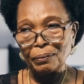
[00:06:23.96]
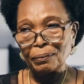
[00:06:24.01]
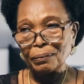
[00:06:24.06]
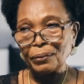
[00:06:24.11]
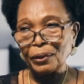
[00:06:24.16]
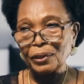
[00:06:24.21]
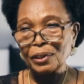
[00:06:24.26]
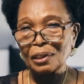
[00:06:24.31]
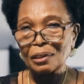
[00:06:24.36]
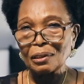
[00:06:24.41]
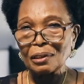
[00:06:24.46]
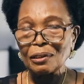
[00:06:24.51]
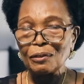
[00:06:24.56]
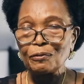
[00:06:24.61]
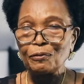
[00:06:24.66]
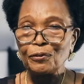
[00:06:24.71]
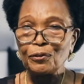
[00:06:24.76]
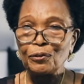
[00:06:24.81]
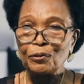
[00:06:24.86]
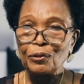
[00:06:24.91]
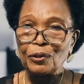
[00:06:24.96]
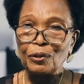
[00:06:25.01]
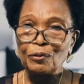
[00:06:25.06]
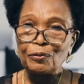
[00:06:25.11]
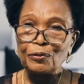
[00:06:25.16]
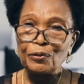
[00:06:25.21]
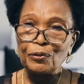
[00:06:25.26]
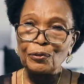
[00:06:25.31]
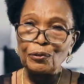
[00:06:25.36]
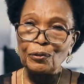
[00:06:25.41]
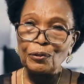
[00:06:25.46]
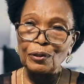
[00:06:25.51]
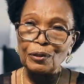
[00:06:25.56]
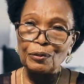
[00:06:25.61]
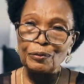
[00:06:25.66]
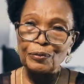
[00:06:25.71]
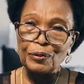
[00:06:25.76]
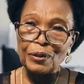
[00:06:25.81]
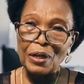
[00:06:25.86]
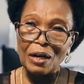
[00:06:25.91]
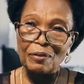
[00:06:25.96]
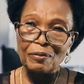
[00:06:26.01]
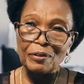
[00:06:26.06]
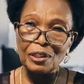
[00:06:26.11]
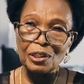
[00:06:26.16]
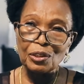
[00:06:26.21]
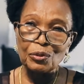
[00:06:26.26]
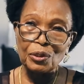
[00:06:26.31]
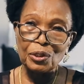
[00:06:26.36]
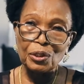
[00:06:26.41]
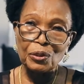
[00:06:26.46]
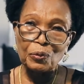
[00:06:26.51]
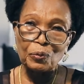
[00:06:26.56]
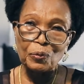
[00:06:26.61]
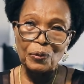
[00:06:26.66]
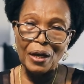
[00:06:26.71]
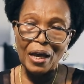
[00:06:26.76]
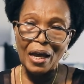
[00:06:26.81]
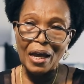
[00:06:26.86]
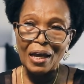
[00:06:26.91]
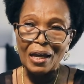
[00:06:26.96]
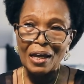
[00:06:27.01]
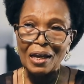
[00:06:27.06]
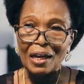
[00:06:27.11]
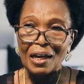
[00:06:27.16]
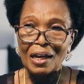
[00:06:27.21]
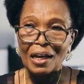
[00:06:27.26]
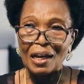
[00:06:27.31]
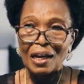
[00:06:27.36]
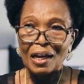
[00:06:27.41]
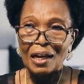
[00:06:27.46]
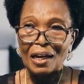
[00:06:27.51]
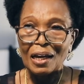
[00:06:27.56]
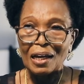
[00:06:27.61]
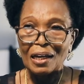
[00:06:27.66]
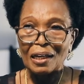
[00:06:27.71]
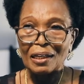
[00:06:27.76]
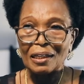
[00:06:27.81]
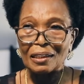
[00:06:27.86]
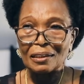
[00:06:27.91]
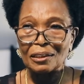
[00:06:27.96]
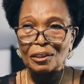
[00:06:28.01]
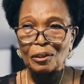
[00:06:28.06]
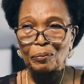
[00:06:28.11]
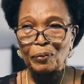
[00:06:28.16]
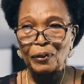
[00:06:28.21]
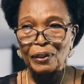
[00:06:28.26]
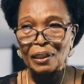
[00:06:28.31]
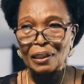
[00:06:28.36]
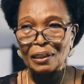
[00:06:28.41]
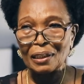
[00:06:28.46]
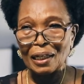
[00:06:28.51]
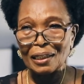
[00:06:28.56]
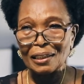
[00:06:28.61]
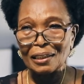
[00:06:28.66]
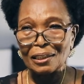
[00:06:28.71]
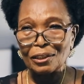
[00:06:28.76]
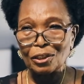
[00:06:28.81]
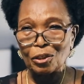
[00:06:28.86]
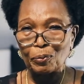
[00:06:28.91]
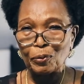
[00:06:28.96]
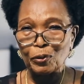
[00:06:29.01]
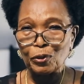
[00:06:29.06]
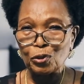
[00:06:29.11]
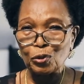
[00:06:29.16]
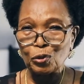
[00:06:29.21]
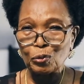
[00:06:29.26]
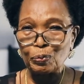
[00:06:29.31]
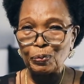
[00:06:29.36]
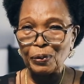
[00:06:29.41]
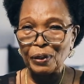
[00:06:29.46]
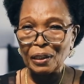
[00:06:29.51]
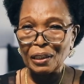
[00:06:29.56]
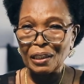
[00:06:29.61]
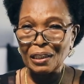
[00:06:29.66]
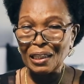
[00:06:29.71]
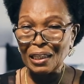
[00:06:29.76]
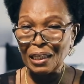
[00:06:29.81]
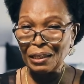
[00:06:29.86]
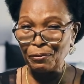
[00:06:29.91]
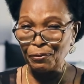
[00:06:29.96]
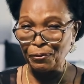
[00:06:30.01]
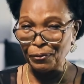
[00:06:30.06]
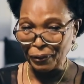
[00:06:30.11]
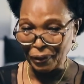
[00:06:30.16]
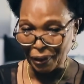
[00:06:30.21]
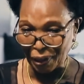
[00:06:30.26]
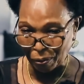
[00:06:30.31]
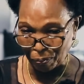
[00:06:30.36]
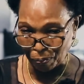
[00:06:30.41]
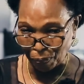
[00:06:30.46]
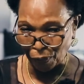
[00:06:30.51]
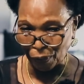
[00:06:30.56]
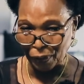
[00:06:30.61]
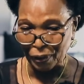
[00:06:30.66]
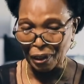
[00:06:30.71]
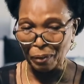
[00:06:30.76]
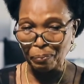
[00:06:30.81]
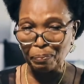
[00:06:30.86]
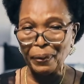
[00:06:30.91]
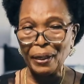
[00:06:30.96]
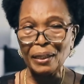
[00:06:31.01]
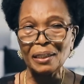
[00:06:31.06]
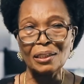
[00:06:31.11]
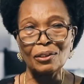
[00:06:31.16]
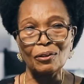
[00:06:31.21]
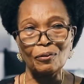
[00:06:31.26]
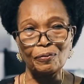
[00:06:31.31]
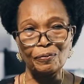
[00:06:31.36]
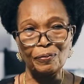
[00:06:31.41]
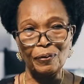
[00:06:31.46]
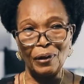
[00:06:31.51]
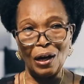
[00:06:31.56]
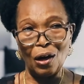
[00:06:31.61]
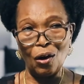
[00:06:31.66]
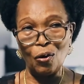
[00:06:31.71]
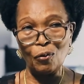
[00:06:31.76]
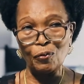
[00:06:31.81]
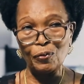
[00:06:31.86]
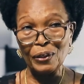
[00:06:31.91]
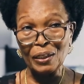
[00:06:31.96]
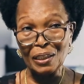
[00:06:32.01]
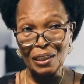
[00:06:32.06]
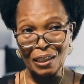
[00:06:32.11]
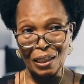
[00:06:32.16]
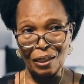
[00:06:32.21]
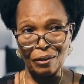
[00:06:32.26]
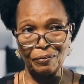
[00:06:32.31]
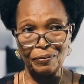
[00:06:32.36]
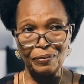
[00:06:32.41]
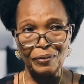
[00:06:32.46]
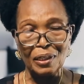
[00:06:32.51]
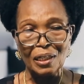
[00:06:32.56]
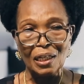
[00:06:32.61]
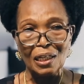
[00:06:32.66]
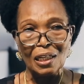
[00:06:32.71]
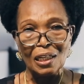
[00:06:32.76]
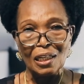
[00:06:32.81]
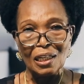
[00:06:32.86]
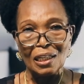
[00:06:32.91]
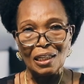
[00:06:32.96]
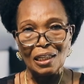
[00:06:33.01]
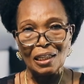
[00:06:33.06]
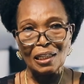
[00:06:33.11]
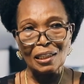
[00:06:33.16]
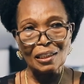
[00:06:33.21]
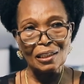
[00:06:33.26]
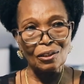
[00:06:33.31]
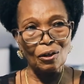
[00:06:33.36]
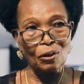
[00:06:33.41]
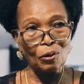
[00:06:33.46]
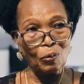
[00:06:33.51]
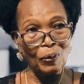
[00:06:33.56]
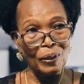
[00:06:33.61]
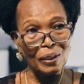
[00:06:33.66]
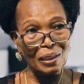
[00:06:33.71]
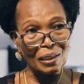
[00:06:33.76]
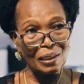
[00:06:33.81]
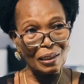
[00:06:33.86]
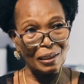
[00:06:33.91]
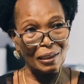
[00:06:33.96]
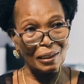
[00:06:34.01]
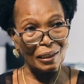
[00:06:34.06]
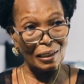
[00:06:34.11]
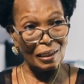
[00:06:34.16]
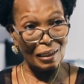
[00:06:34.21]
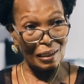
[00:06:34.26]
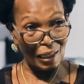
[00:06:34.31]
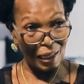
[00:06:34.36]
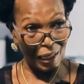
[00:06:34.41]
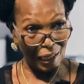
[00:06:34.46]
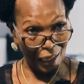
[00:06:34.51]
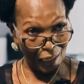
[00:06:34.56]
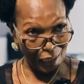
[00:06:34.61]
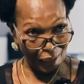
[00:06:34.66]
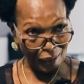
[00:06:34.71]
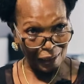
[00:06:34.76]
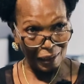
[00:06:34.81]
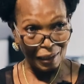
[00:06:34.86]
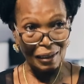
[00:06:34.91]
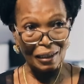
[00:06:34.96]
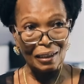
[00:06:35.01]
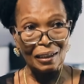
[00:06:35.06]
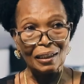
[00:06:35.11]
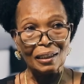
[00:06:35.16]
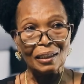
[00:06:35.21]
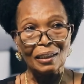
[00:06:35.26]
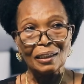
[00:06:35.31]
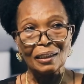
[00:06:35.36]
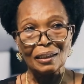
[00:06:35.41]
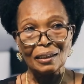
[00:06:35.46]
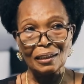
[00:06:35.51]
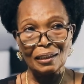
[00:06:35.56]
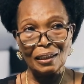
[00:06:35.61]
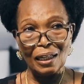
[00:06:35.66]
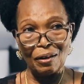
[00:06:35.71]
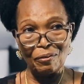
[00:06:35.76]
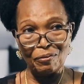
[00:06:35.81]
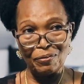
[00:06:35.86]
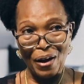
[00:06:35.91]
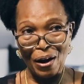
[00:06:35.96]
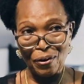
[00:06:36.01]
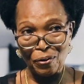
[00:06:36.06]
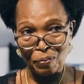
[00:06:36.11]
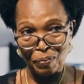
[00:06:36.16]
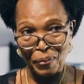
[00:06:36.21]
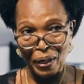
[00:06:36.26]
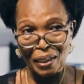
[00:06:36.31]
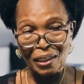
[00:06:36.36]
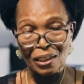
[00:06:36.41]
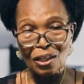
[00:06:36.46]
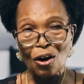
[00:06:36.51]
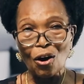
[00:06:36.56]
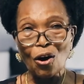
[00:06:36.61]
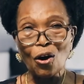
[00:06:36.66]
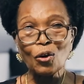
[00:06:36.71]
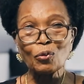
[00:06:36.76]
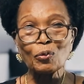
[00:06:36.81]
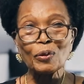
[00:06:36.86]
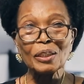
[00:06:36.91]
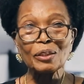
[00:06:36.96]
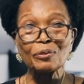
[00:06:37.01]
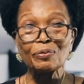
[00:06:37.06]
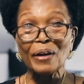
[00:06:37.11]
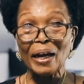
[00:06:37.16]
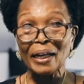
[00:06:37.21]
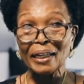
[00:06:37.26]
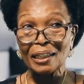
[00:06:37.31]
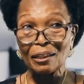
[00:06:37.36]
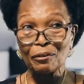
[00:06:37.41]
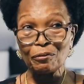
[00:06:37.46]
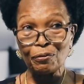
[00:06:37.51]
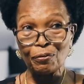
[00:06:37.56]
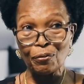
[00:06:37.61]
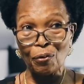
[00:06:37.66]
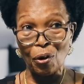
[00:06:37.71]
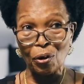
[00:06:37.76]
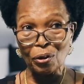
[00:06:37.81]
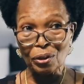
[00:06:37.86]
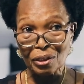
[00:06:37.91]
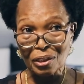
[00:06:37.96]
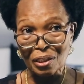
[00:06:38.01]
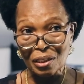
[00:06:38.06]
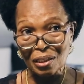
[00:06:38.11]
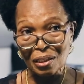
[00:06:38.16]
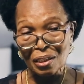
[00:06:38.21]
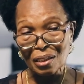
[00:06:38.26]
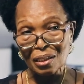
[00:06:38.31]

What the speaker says: But if you have a situation where somebody that is supposed to be given the board the best of itself is always critiquing the environment, always finding faults,